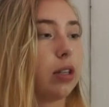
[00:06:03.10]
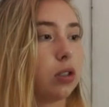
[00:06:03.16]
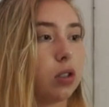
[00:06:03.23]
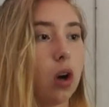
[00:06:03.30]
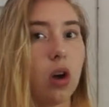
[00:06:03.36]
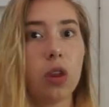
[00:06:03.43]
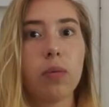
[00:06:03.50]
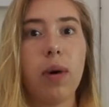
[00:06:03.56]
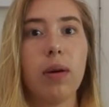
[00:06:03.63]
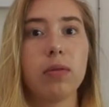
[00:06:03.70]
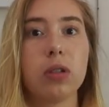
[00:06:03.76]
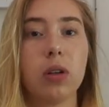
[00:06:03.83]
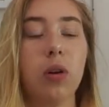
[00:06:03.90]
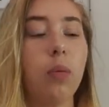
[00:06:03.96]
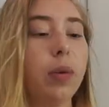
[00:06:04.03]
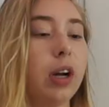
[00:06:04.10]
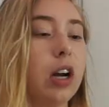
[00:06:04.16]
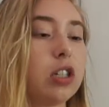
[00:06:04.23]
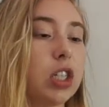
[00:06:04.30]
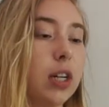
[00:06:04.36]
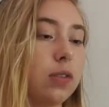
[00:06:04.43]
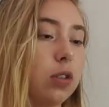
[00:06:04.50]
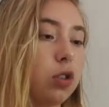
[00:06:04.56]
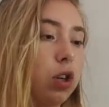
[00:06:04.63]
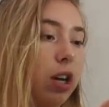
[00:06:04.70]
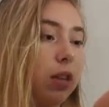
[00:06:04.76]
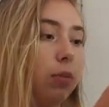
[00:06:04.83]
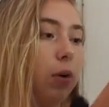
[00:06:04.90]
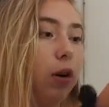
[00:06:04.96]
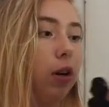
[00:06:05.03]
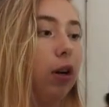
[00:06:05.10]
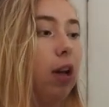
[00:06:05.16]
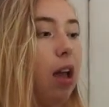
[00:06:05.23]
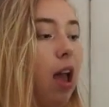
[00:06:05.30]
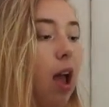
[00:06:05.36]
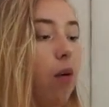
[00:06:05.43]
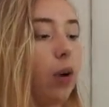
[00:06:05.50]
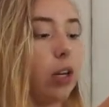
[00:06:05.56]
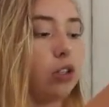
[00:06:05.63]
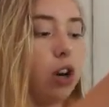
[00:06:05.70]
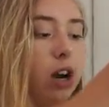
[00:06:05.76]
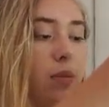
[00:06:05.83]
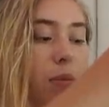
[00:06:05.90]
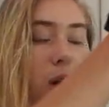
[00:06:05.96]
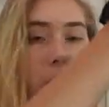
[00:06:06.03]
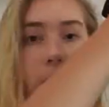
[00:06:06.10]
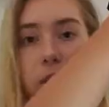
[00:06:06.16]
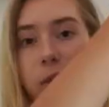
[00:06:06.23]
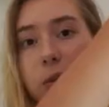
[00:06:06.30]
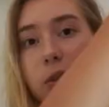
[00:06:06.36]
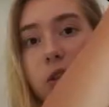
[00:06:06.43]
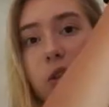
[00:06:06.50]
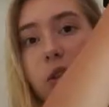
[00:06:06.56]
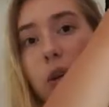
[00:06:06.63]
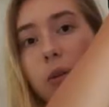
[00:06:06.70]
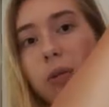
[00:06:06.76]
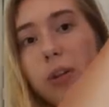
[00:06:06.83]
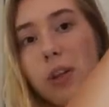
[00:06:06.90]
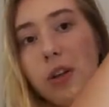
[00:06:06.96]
I saw them, I was like, oh my gosh, I had to try them on. And when I tried them on, they were so